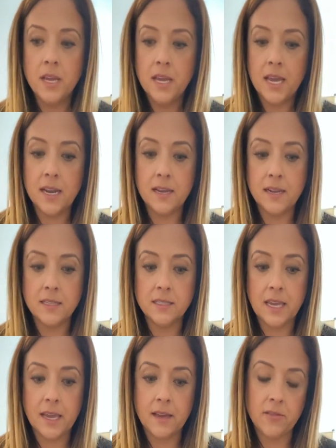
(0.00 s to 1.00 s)
and it is
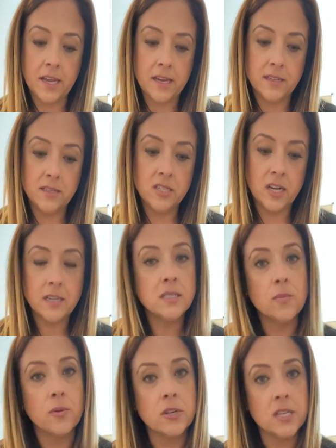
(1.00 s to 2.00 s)
like a
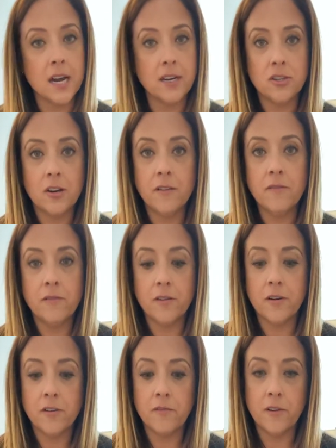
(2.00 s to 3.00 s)
dust protector
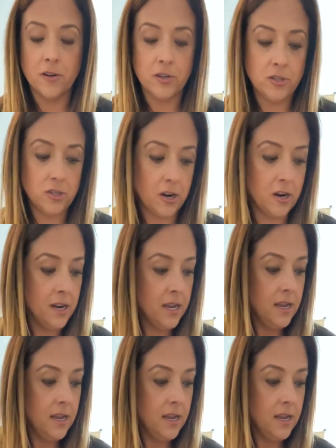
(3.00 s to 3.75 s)
for furniture.